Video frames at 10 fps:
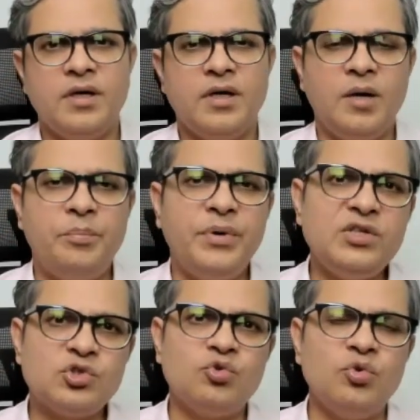A
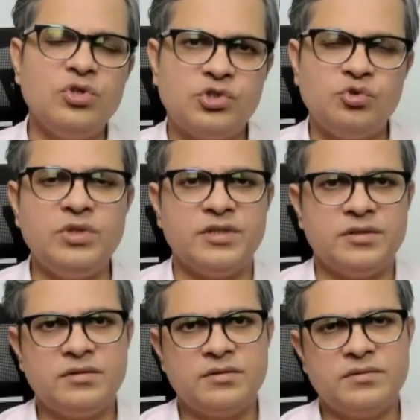preschool
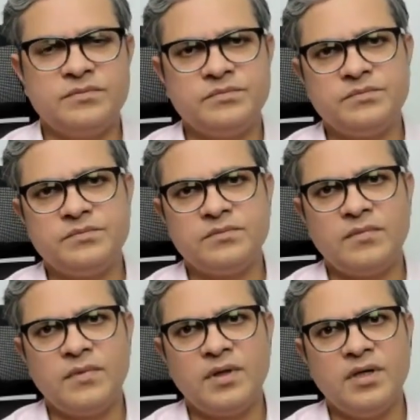student
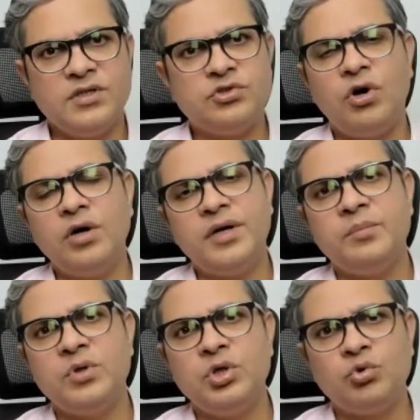is not
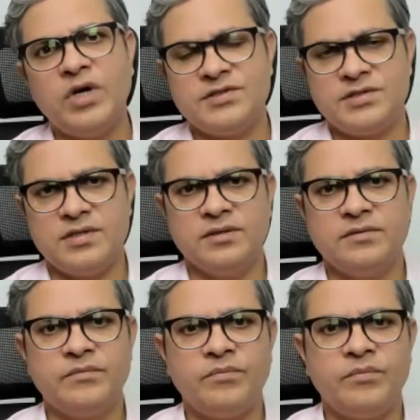able to answer
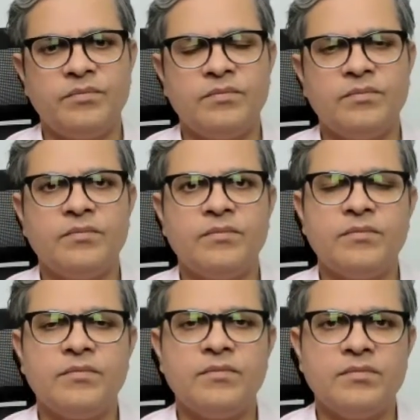
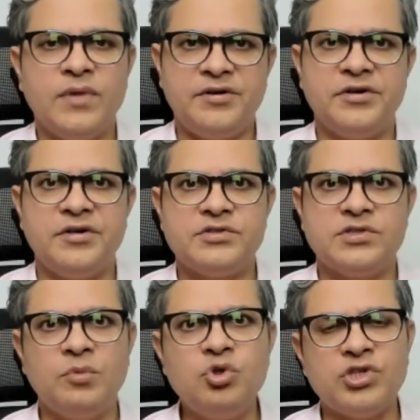that it is
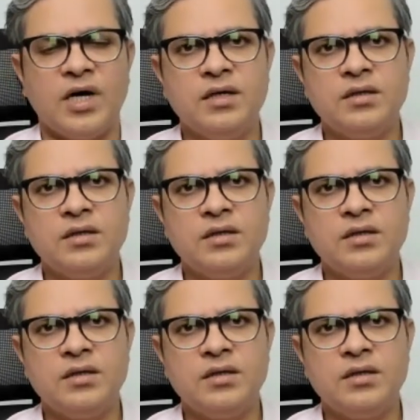samosa.